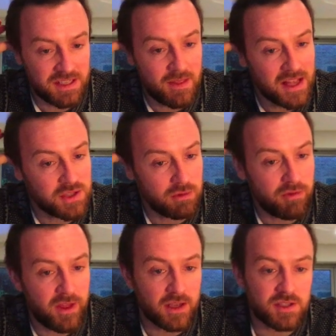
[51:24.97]
and that sort of
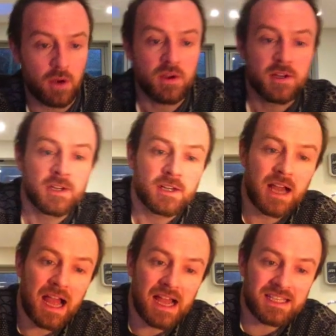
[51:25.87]
thing. So
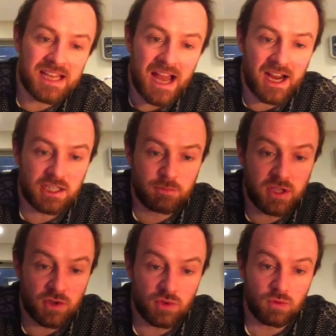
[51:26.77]
as that action
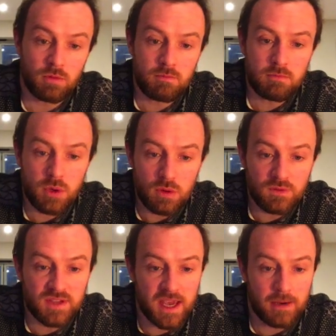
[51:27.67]
potential
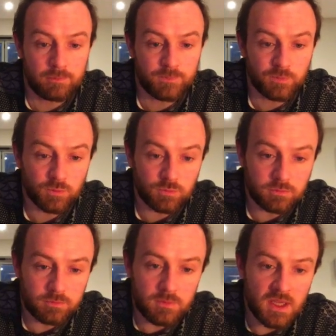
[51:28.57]
moves in,
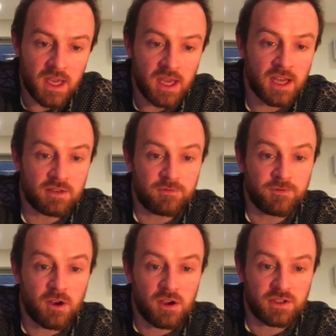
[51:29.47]
it
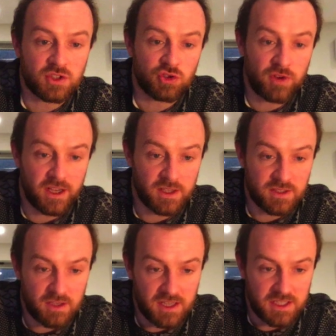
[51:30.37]
first triggers.
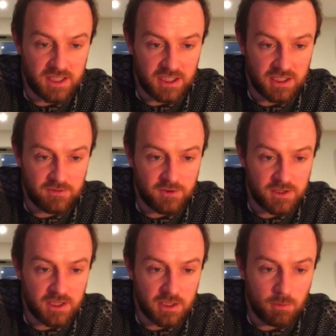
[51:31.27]
So this is actually the
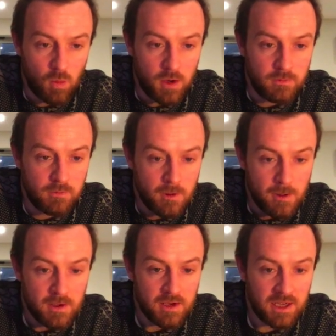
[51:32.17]
first thing, number one.
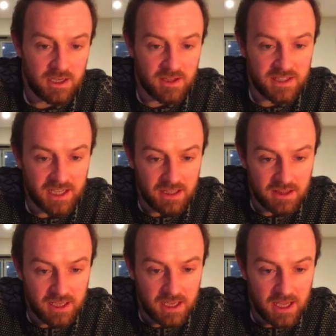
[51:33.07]
And then the second
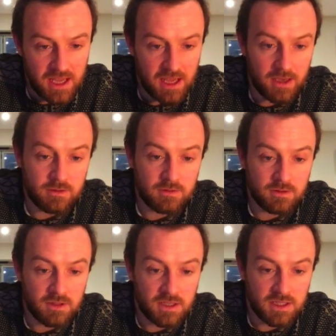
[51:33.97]
thing here
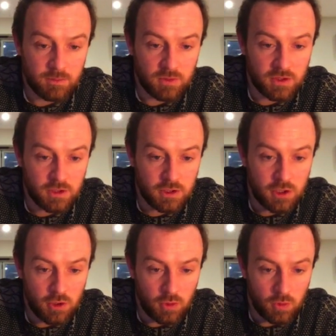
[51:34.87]
is number
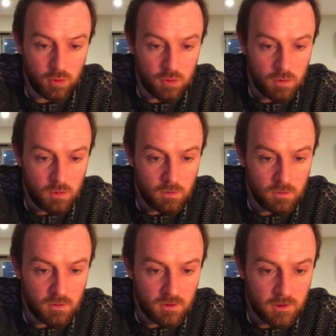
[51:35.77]
two.
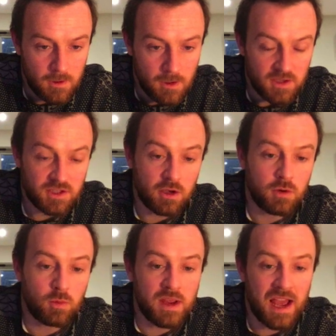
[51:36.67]
So
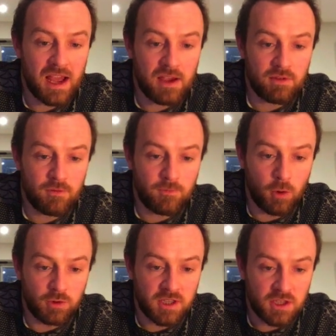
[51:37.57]
we have
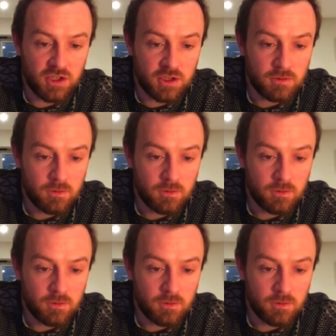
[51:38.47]
voltage